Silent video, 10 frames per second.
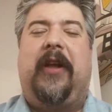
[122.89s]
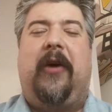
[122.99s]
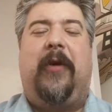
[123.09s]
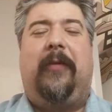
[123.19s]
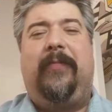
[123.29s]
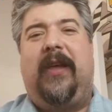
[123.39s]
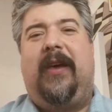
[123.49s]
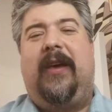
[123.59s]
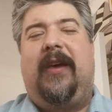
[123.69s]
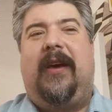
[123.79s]
worked out well.
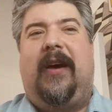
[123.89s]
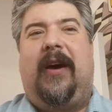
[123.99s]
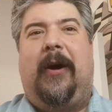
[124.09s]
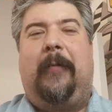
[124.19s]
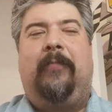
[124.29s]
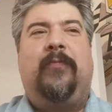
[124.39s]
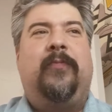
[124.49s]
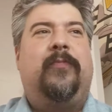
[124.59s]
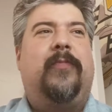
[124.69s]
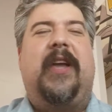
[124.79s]

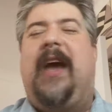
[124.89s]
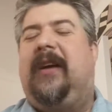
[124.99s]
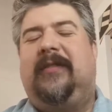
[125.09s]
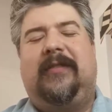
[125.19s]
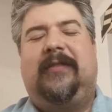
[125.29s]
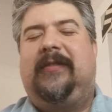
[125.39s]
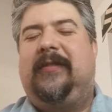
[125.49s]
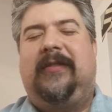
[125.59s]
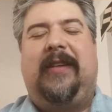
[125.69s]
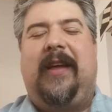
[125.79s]
But yeah,
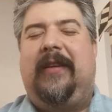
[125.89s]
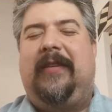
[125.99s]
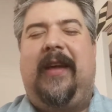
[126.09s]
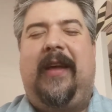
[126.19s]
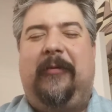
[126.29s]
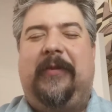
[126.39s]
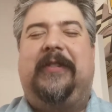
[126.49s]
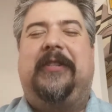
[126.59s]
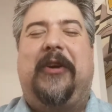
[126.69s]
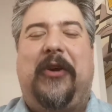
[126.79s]
it
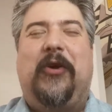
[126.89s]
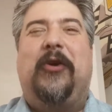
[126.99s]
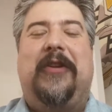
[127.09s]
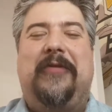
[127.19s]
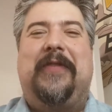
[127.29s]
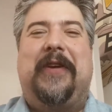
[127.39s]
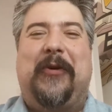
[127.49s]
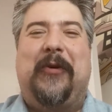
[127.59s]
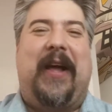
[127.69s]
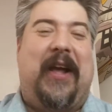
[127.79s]
was good to
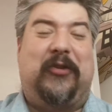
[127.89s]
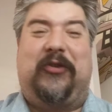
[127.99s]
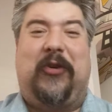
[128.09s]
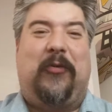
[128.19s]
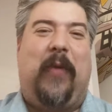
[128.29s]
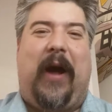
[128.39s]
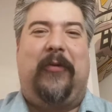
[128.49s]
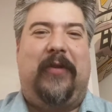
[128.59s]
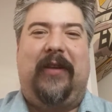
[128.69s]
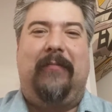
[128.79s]
feel like
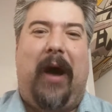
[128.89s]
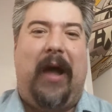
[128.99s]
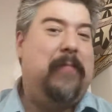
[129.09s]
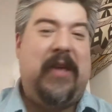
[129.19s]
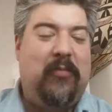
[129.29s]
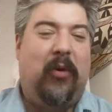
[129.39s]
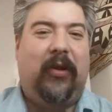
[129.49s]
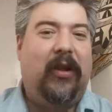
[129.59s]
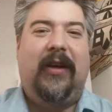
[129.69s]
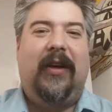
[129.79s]
surrounded by
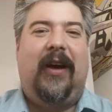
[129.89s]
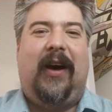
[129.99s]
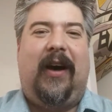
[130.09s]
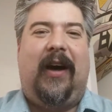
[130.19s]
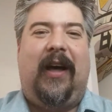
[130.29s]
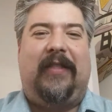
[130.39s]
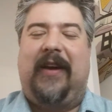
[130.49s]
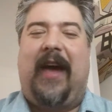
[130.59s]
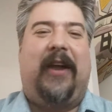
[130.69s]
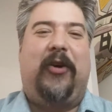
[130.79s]
people at
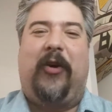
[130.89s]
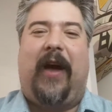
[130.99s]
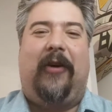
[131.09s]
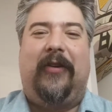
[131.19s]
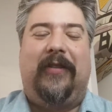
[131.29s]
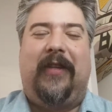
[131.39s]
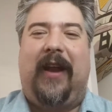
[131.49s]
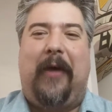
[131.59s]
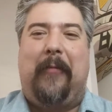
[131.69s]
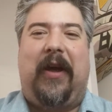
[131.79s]
the kind of cookout
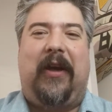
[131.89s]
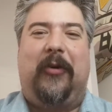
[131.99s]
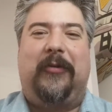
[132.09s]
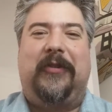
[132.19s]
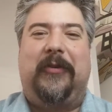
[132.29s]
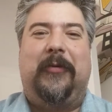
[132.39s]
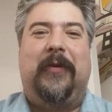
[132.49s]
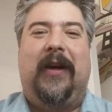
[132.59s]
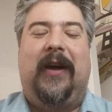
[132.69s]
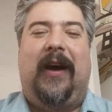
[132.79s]
that I might go
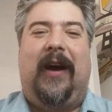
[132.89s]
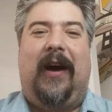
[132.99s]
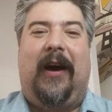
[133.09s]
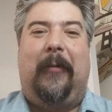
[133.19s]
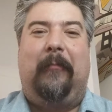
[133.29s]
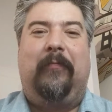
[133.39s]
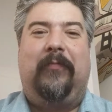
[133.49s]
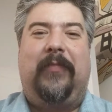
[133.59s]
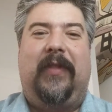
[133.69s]
to um,